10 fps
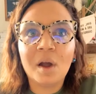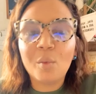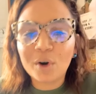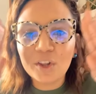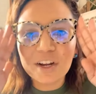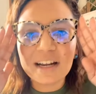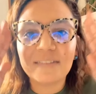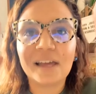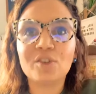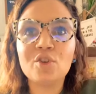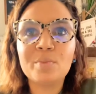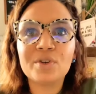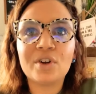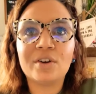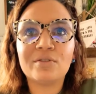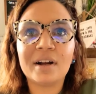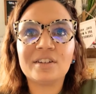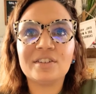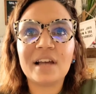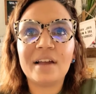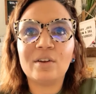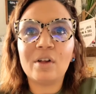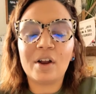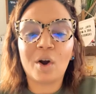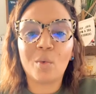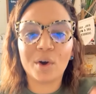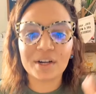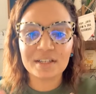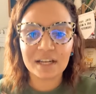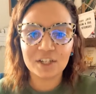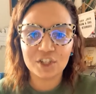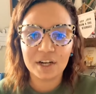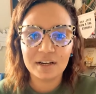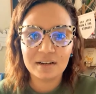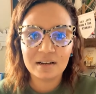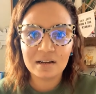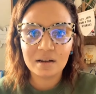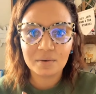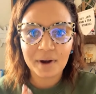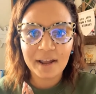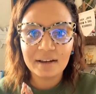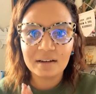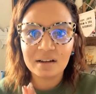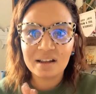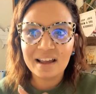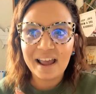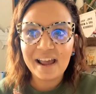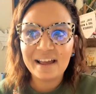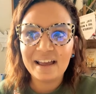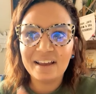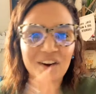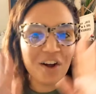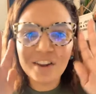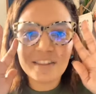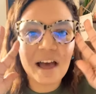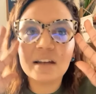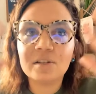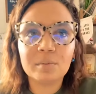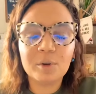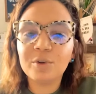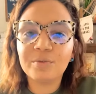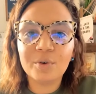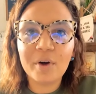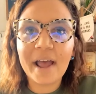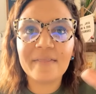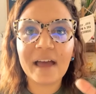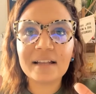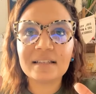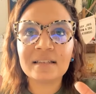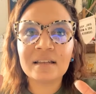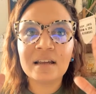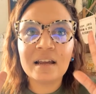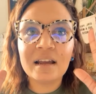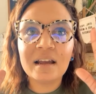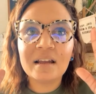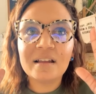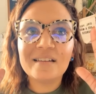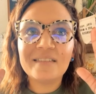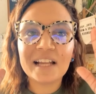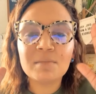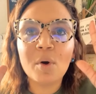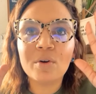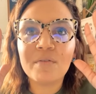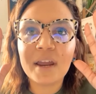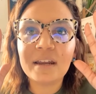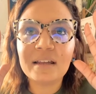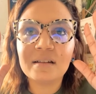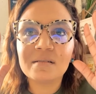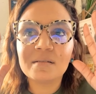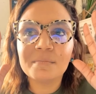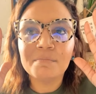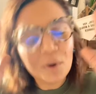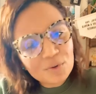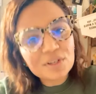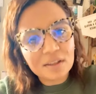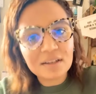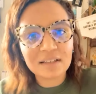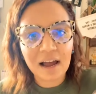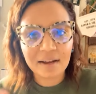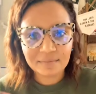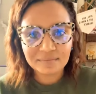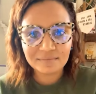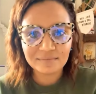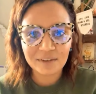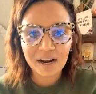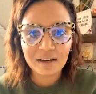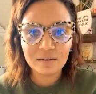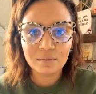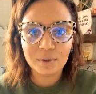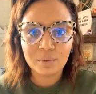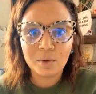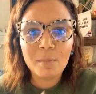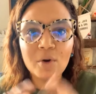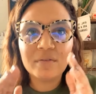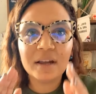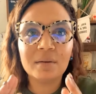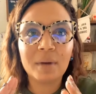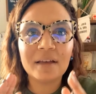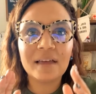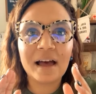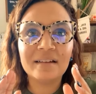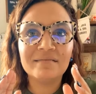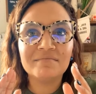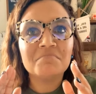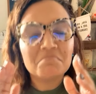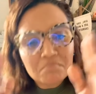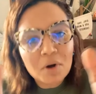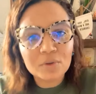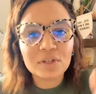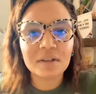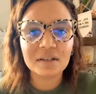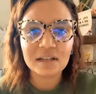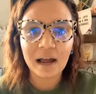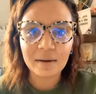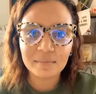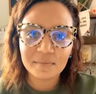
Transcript: We're looking at that superstar director title on our workstation, right? And all of that is beautiful. And that's motivating most of the time, right? We're motivated by that most of the time.